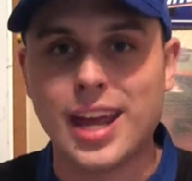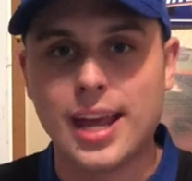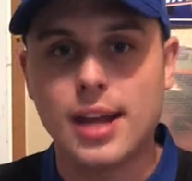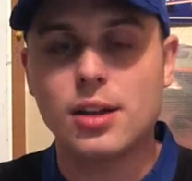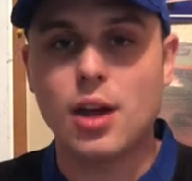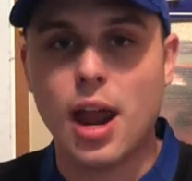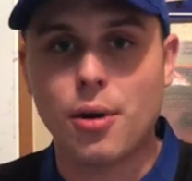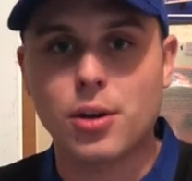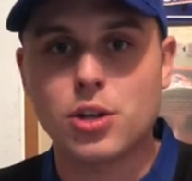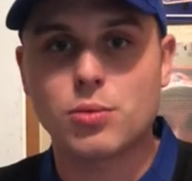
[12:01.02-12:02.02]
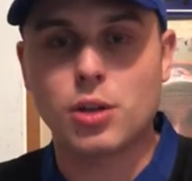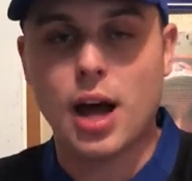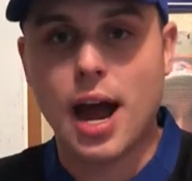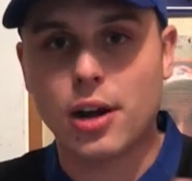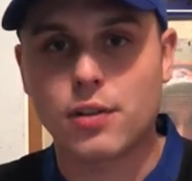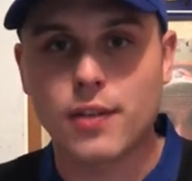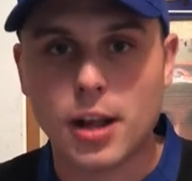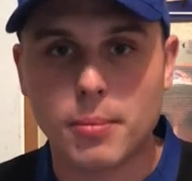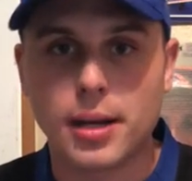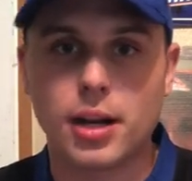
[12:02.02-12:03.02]
in areas with higher
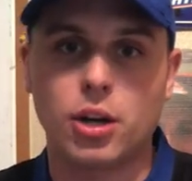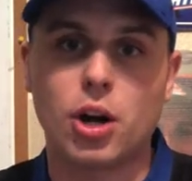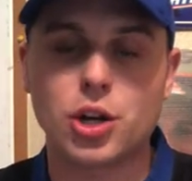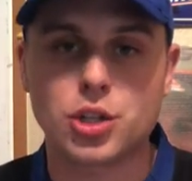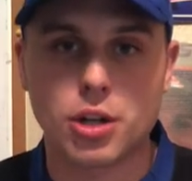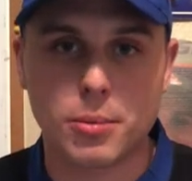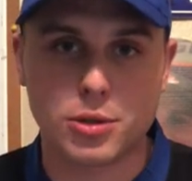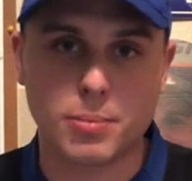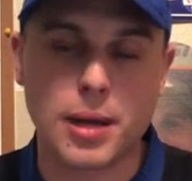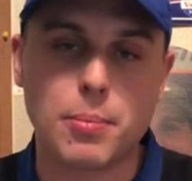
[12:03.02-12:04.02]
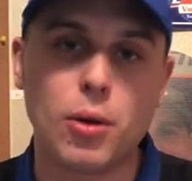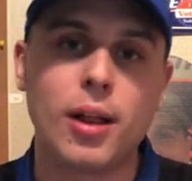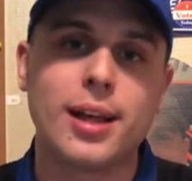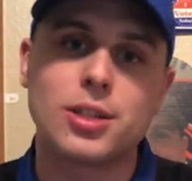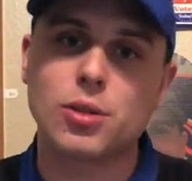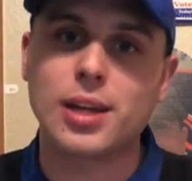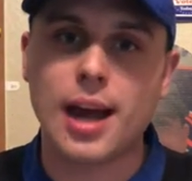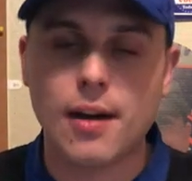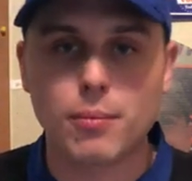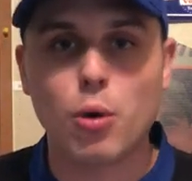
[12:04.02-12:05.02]
development and larger numbers of people, so they
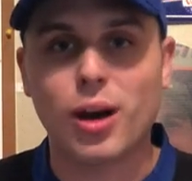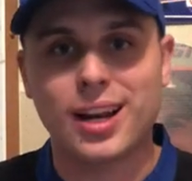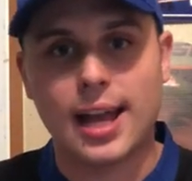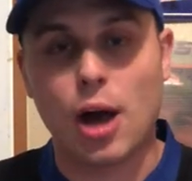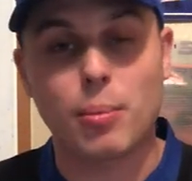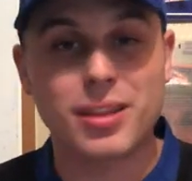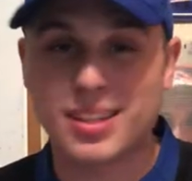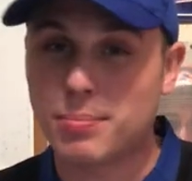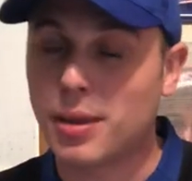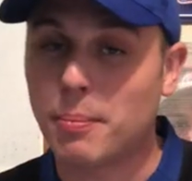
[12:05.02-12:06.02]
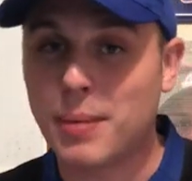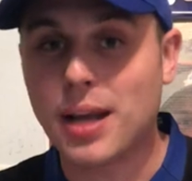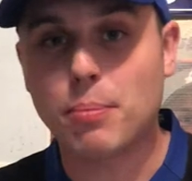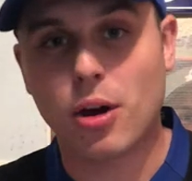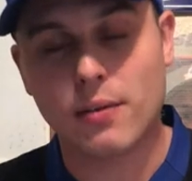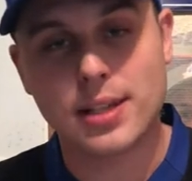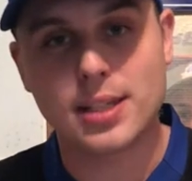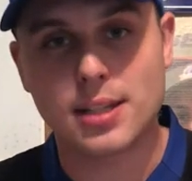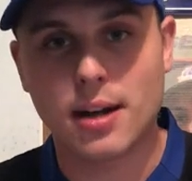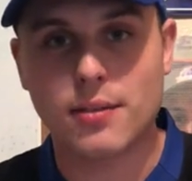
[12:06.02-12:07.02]
have more clout. But the big part
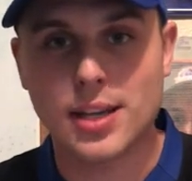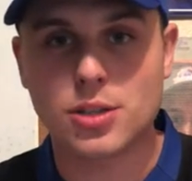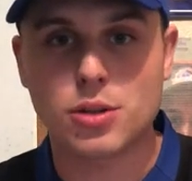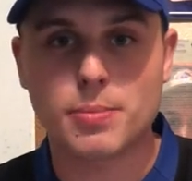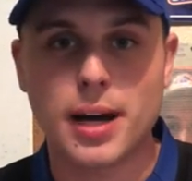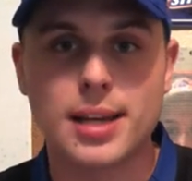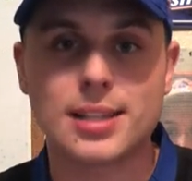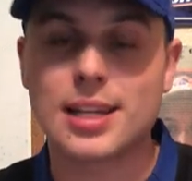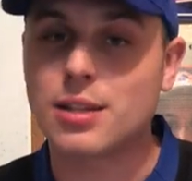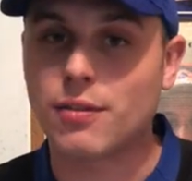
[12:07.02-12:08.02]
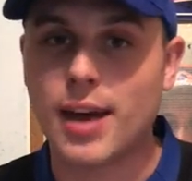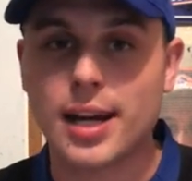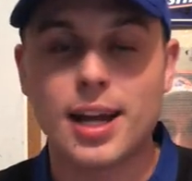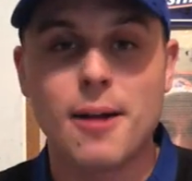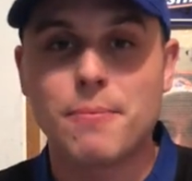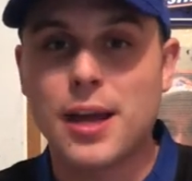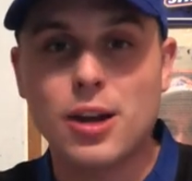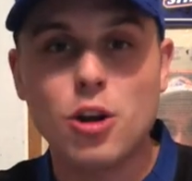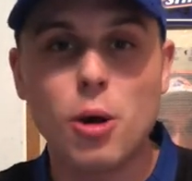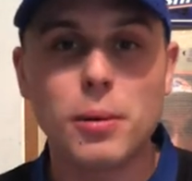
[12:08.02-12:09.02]
of East Coast bias is the fact that
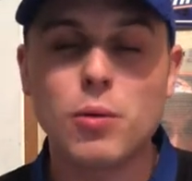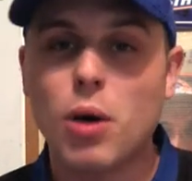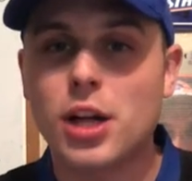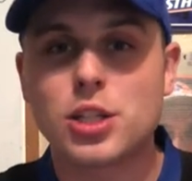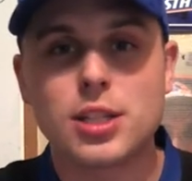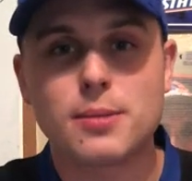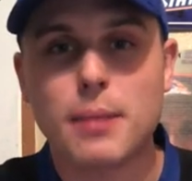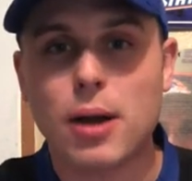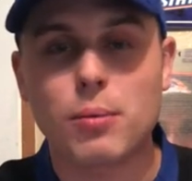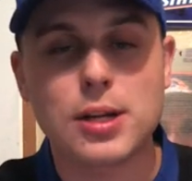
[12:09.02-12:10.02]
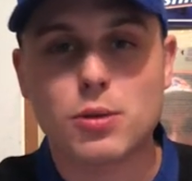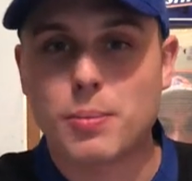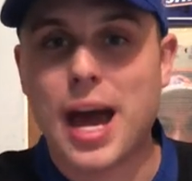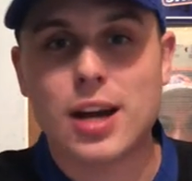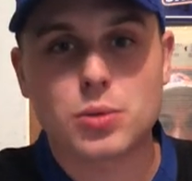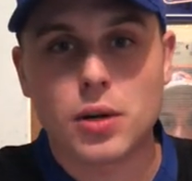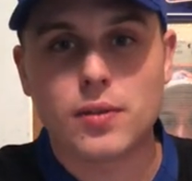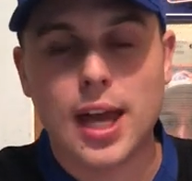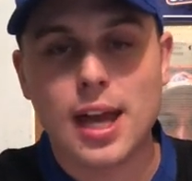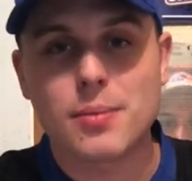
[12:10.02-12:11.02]
nobody watches Mountain West or
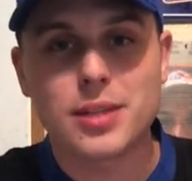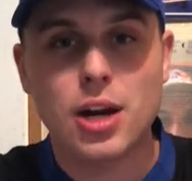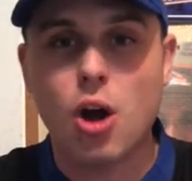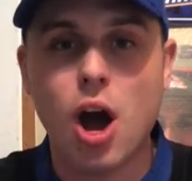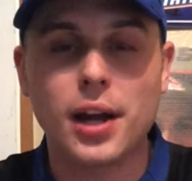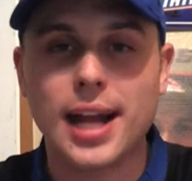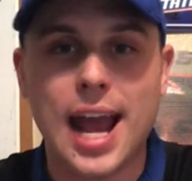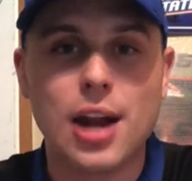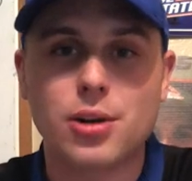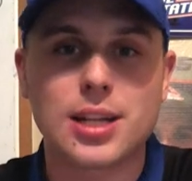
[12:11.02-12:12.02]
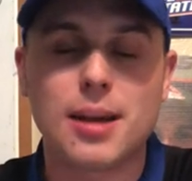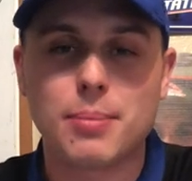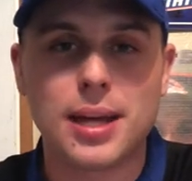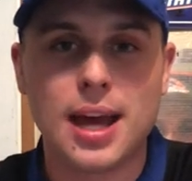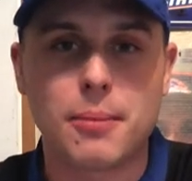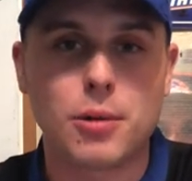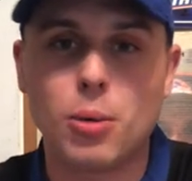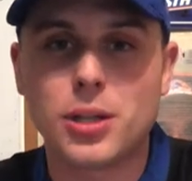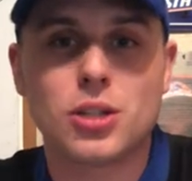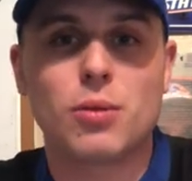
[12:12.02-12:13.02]
Pac-12 games that are on at 8 or 10 p.m.
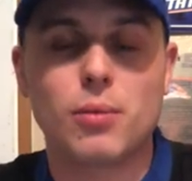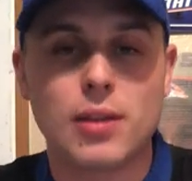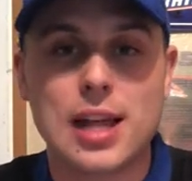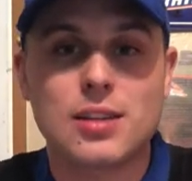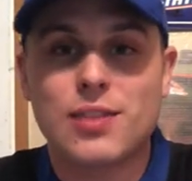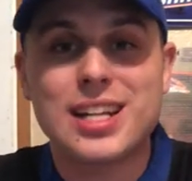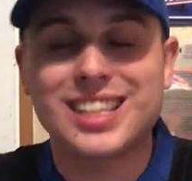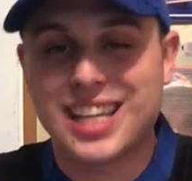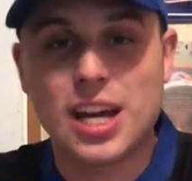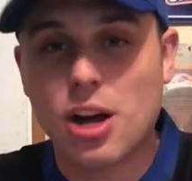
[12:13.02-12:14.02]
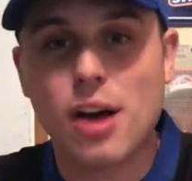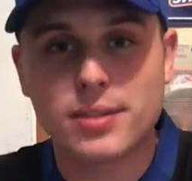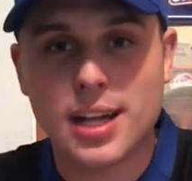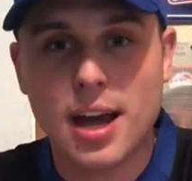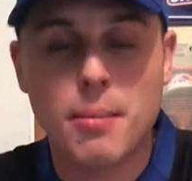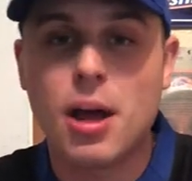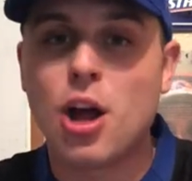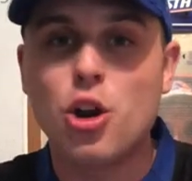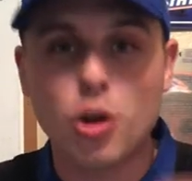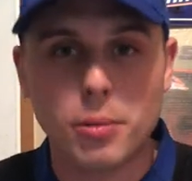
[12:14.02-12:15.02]
If that's the kickoff time,
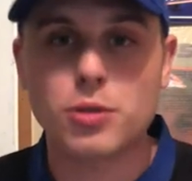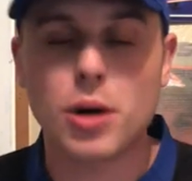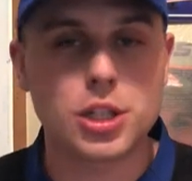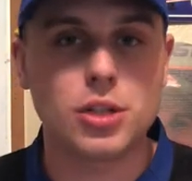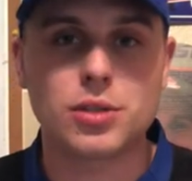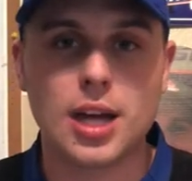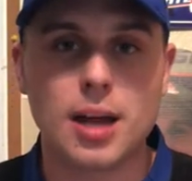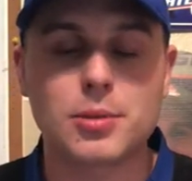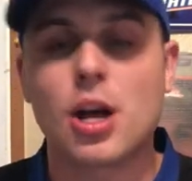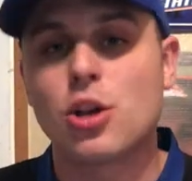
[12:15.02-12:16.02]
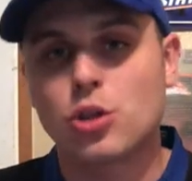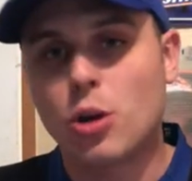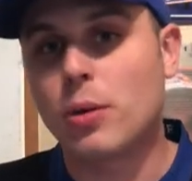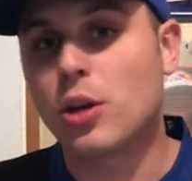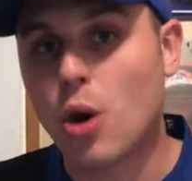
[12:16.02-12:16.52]
nobody's watching those games. So nobody